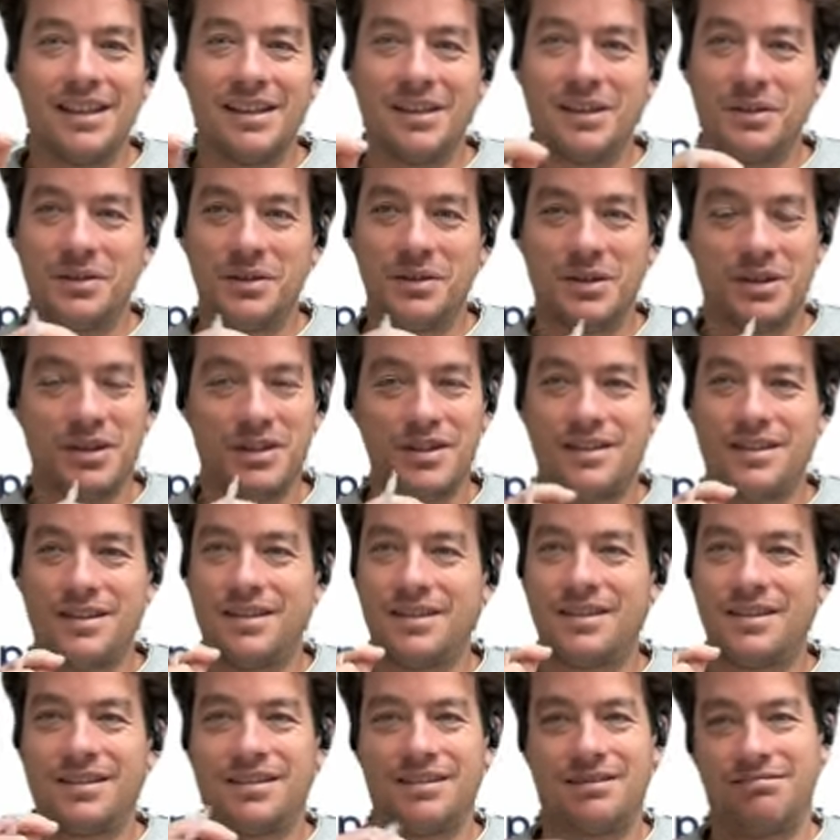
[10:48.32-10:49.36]
You
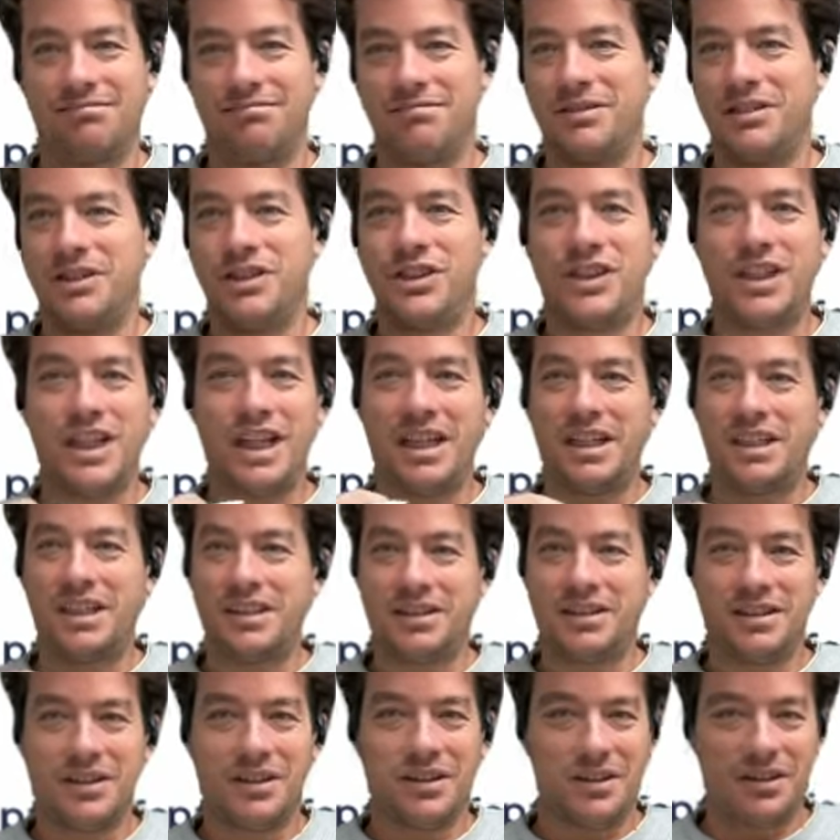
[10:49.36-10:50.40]
just
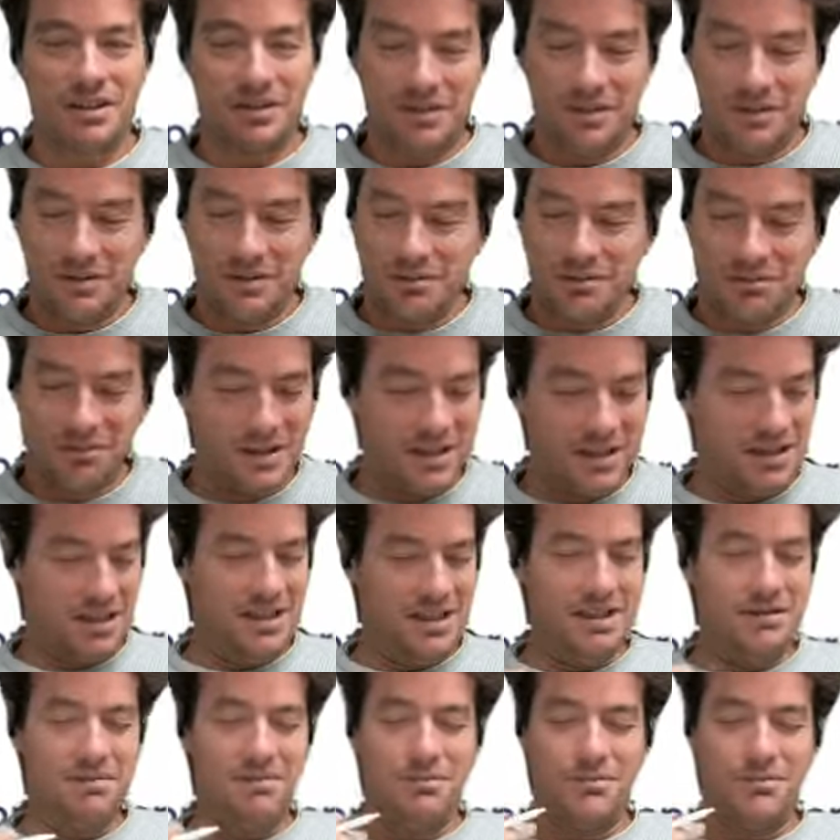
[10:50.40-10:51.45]
shared
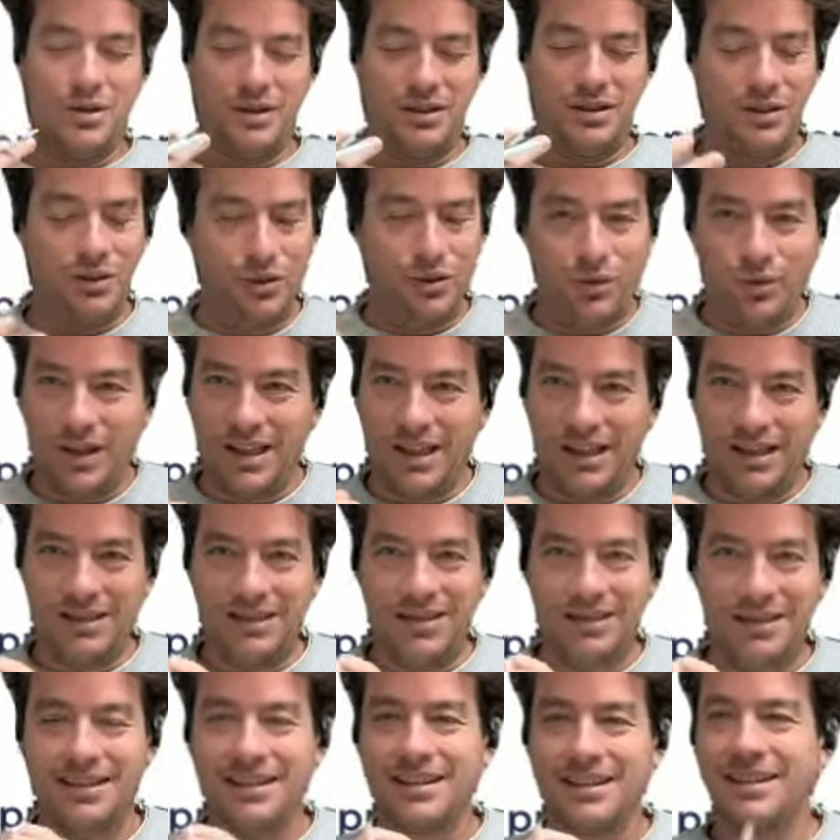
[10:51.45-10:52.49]
what you
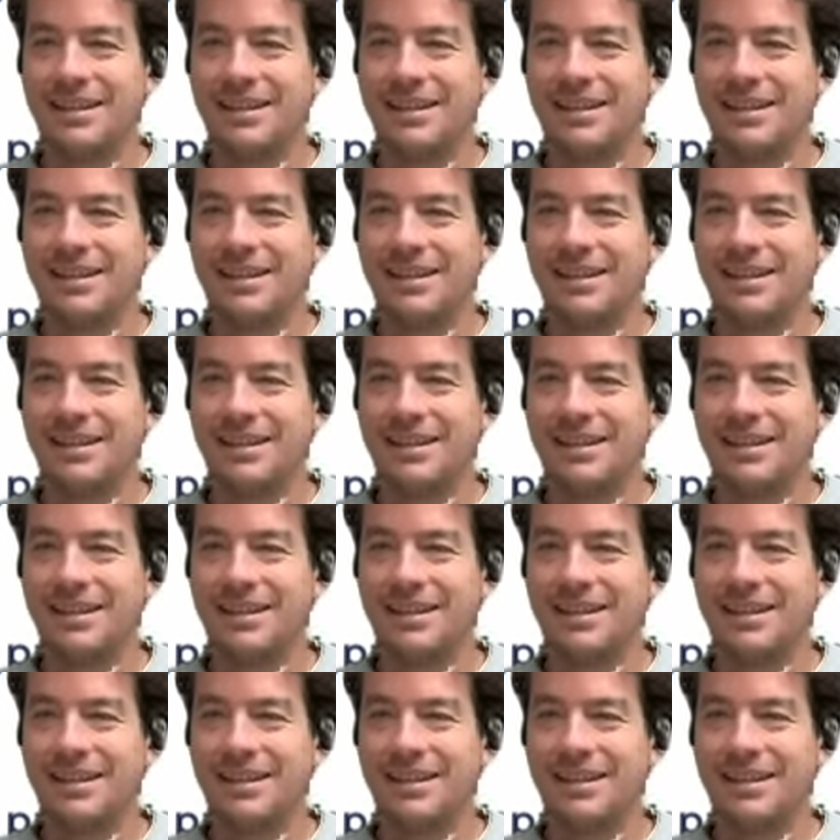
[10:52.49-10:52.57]
felt,